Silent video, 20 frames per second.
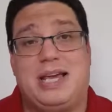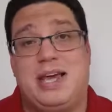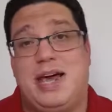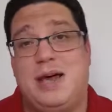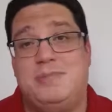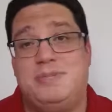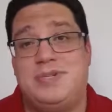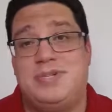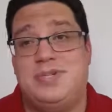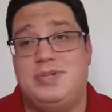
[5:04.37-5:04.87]

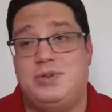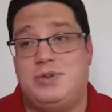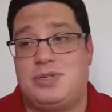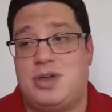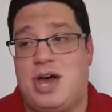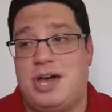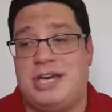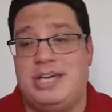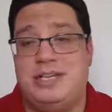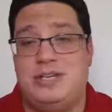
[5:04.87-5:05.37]
comes to
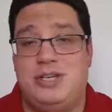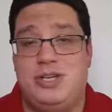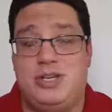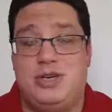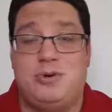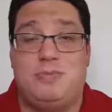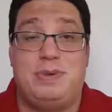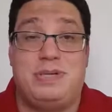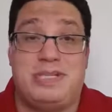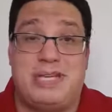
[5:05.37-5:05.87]
talking to
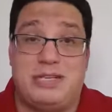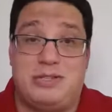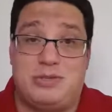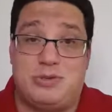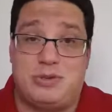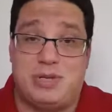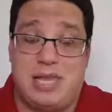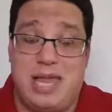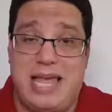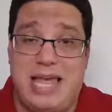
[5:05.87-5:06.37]
your
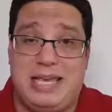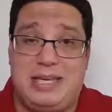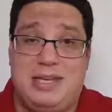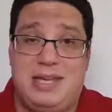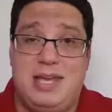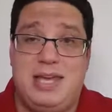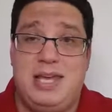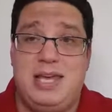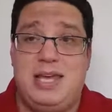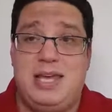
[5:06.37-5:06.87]
potential client,
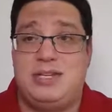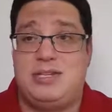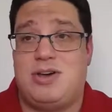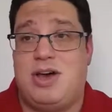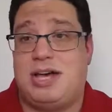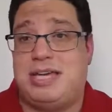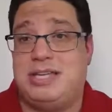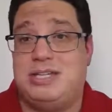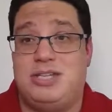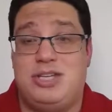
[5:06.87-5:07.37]

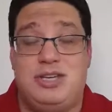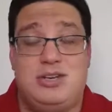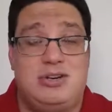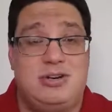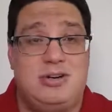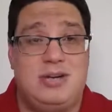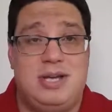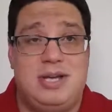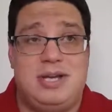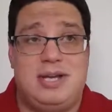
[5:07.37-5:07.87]
talking to
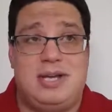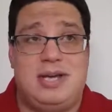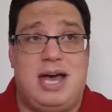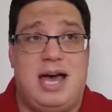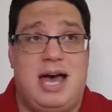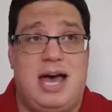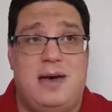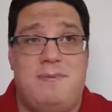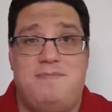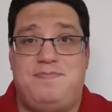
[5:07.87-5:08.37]
your
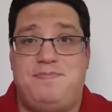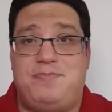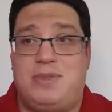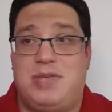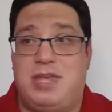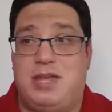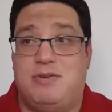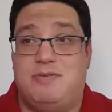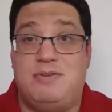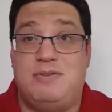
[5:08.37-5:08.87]

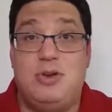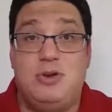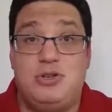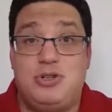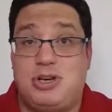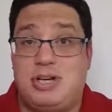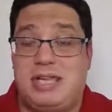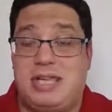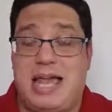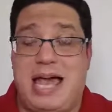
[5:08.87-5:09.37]

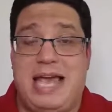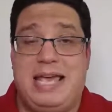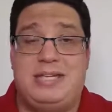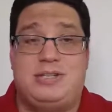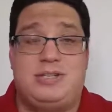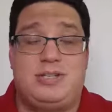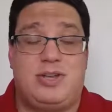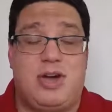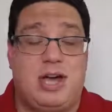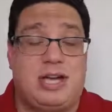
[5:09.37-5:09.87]
future
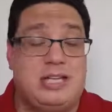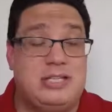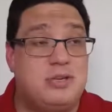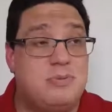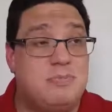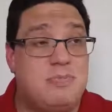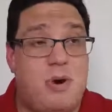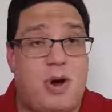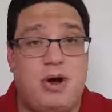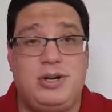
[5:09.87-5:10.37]
clients, talking to
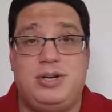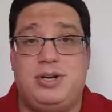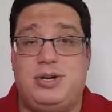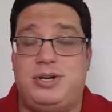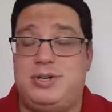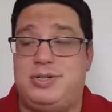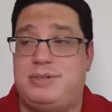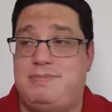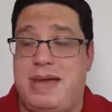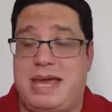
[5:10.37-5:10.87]

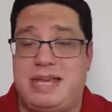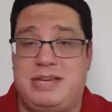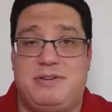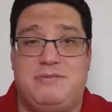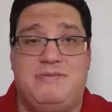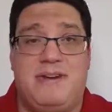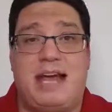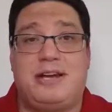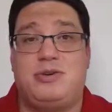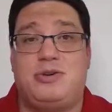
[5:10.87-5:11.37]
partners,
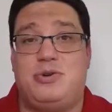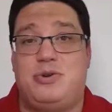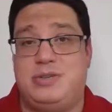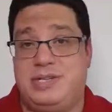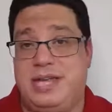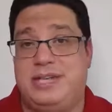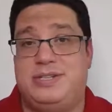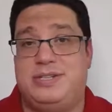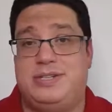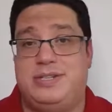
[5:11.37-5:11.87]
manufacturers,
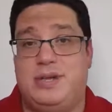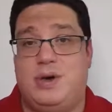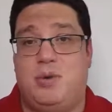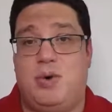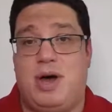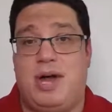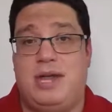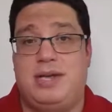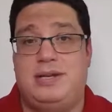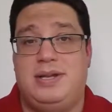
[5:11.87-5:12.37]
and so
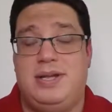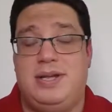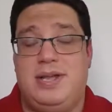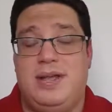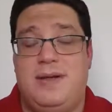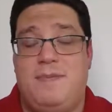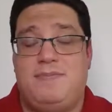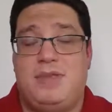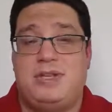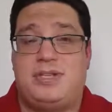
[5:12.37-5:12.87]
on.
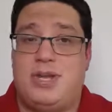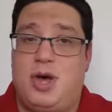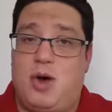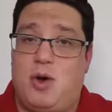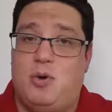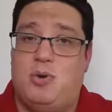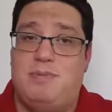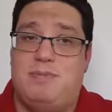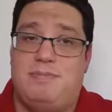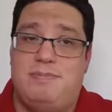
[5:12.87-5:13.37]

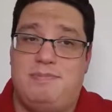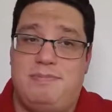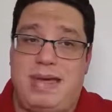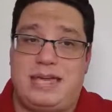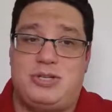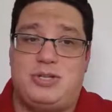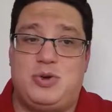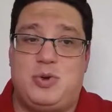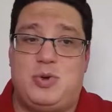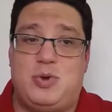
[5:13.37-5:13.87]
So
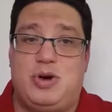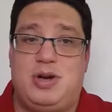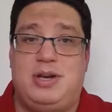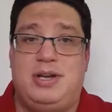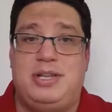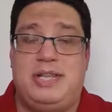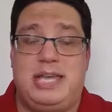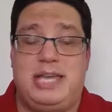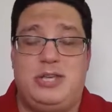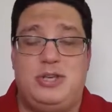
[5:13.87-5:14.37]
make
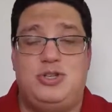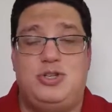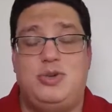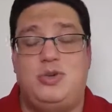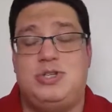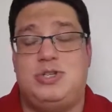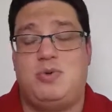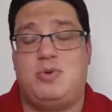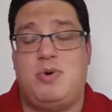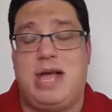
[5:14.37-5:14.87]
sure that you
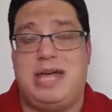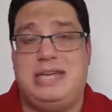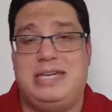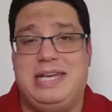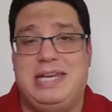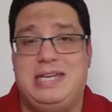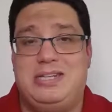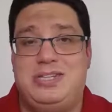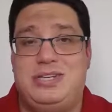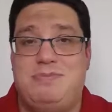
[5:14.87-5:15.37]
choose the right
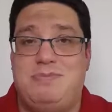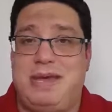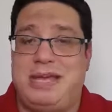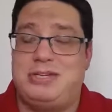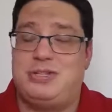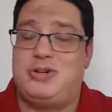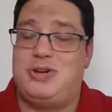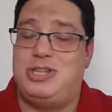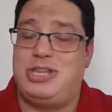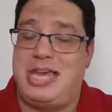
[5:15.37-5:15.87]
niche and make
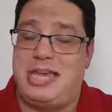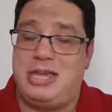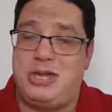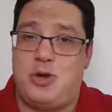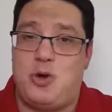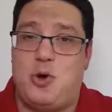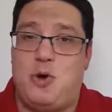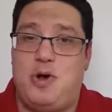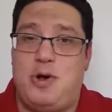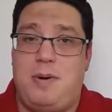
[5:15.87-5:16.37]
sure that
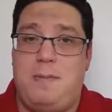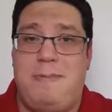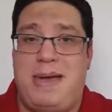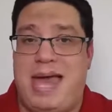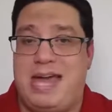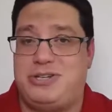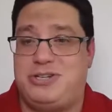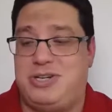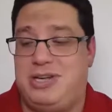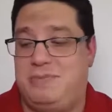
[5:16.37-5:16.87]
you're
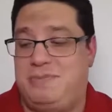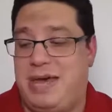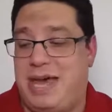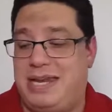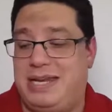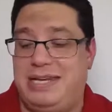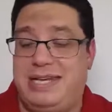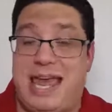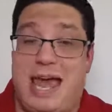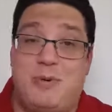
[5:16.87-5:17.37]
passionate about
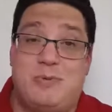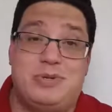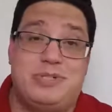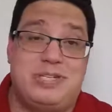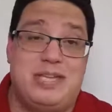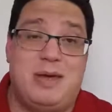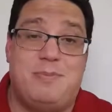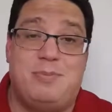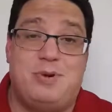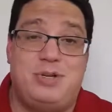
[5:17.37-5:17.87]
it. That was
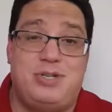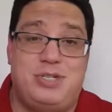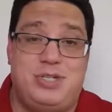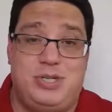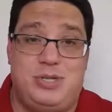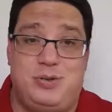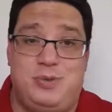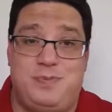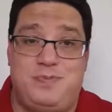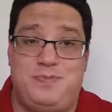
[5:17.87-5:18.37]
number
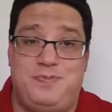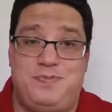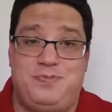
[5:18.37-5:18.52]
2.